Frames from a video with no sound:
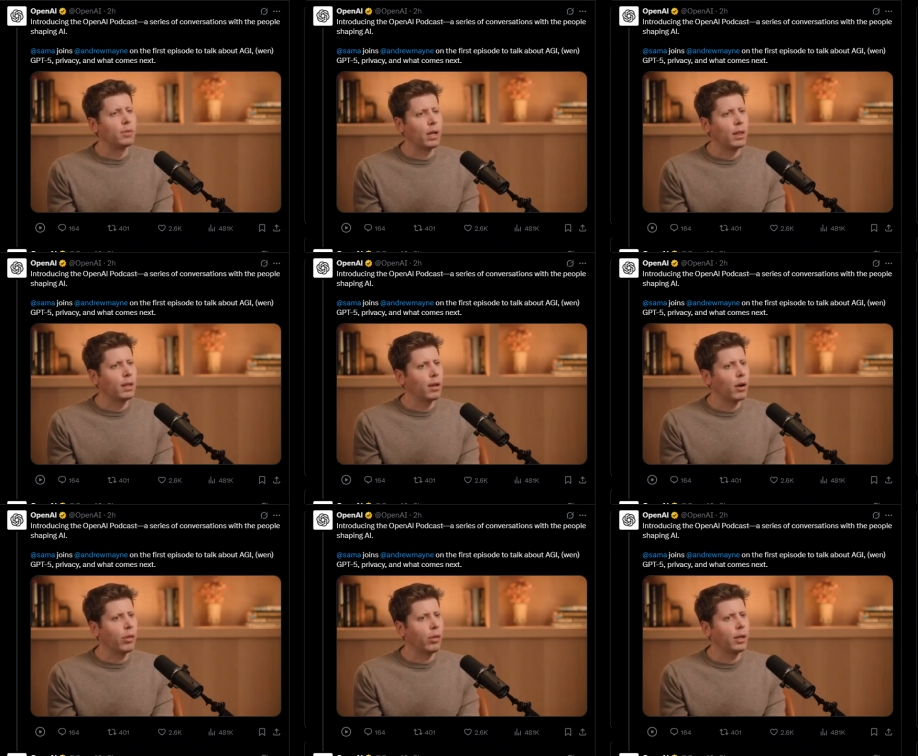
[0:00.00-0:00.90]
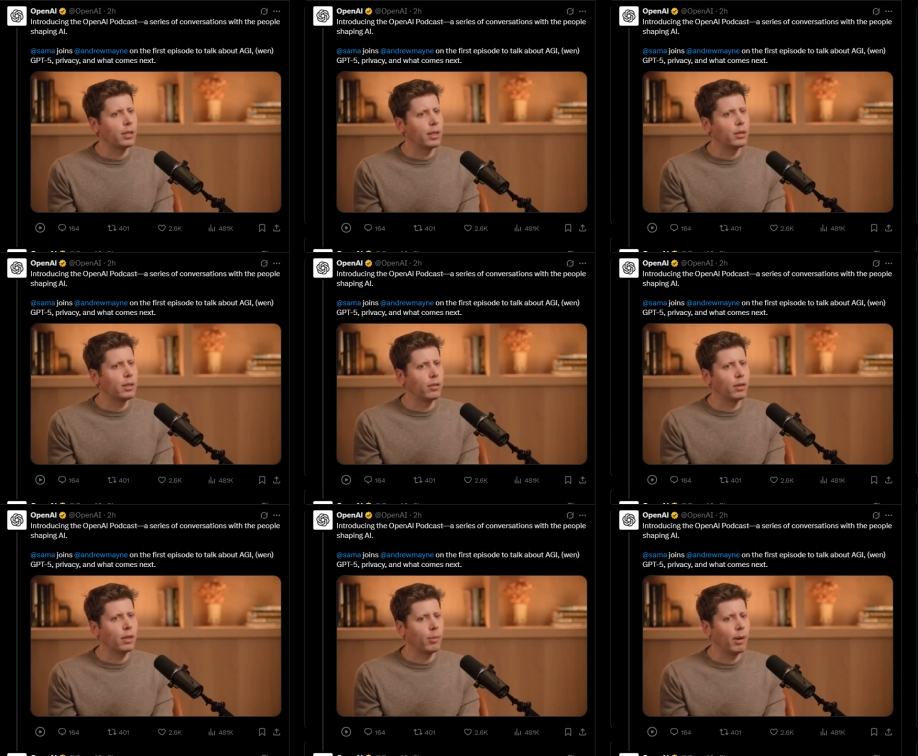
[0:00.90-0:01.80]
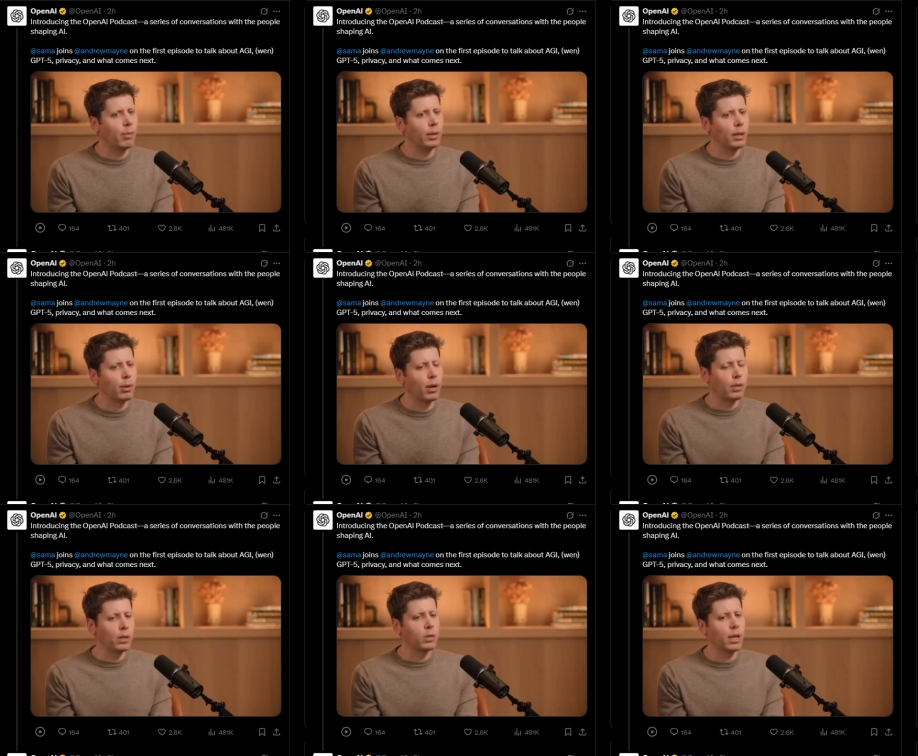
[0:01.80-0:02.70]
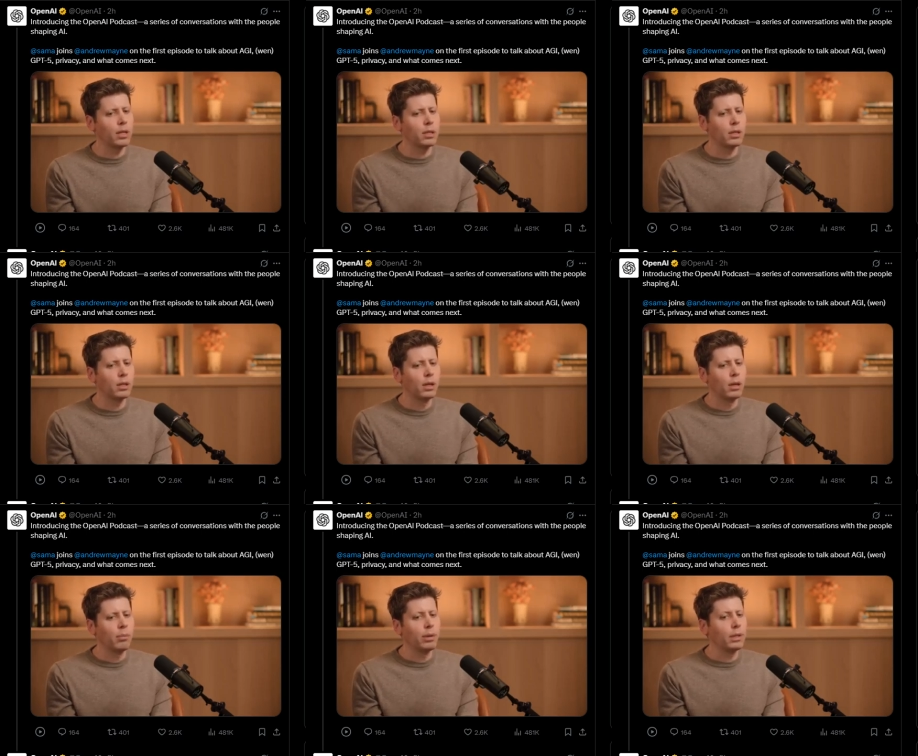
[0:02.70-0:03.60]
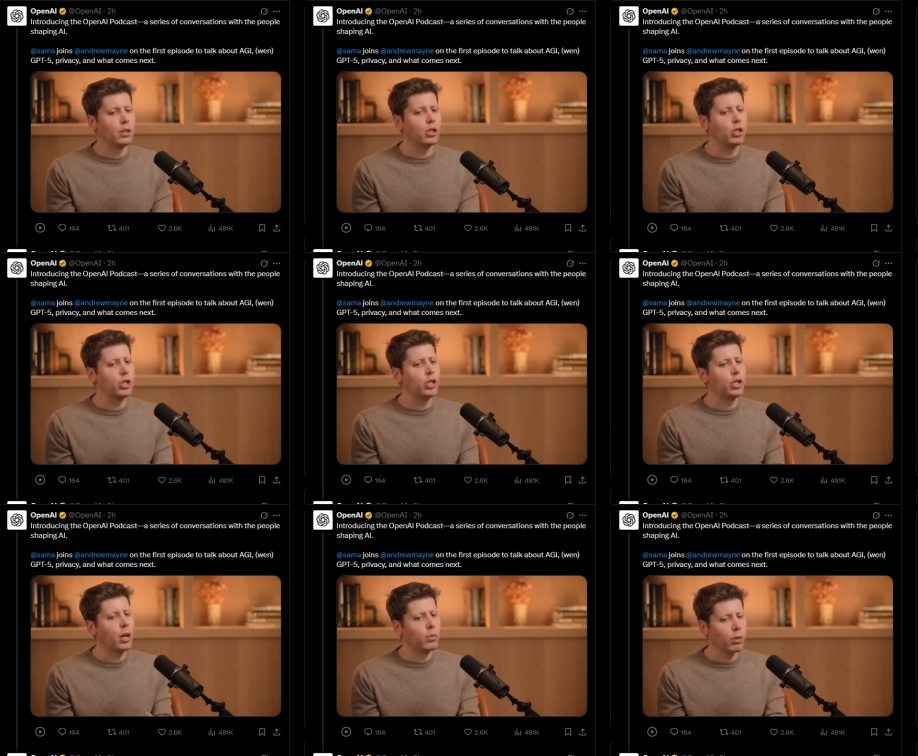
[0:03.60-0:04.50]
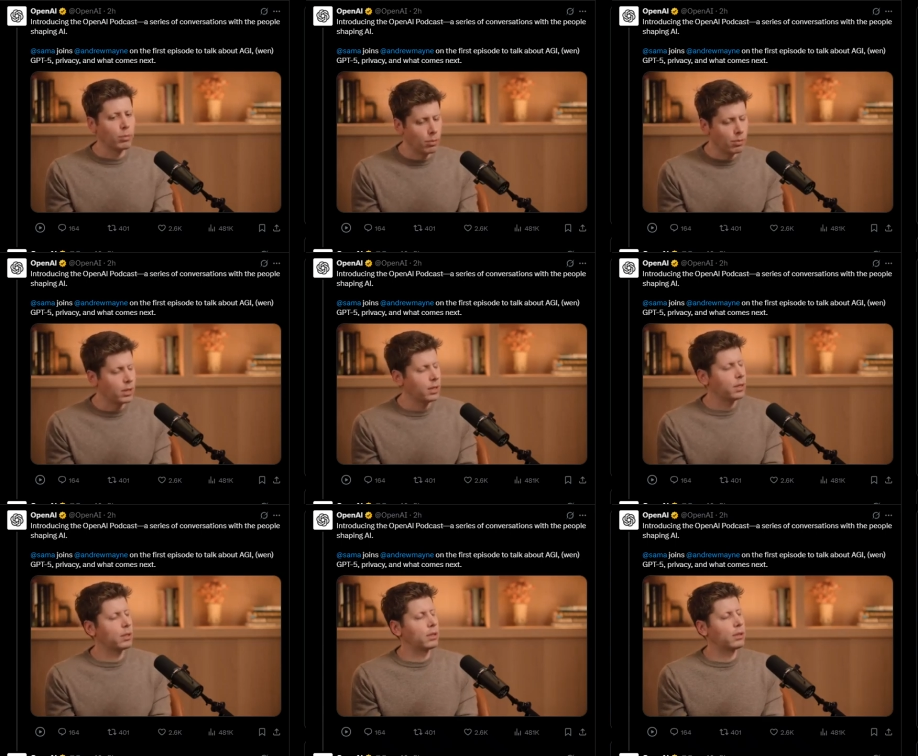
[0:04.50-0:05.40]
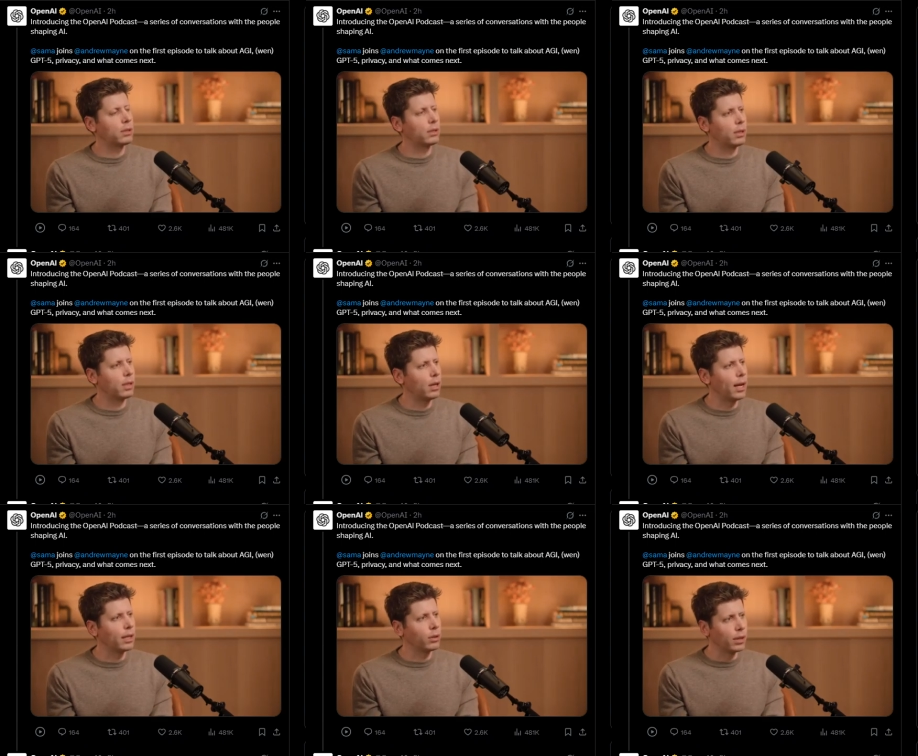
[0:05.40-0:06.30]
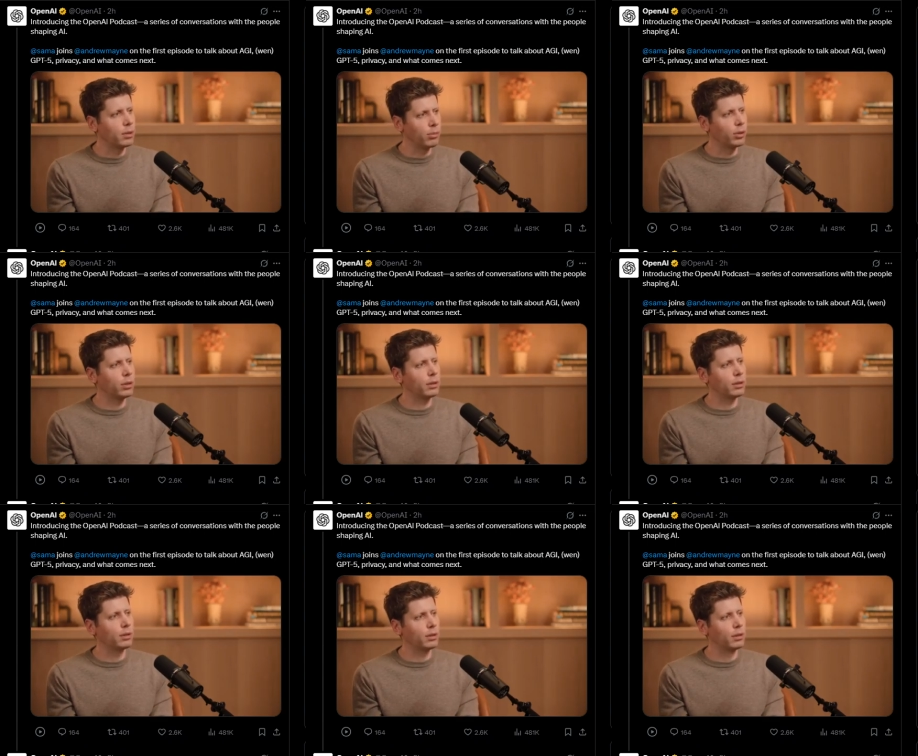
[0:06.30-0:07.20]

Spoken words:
So I think there are things that are different in the public and private use case, but the general purposeness, I agree, is important.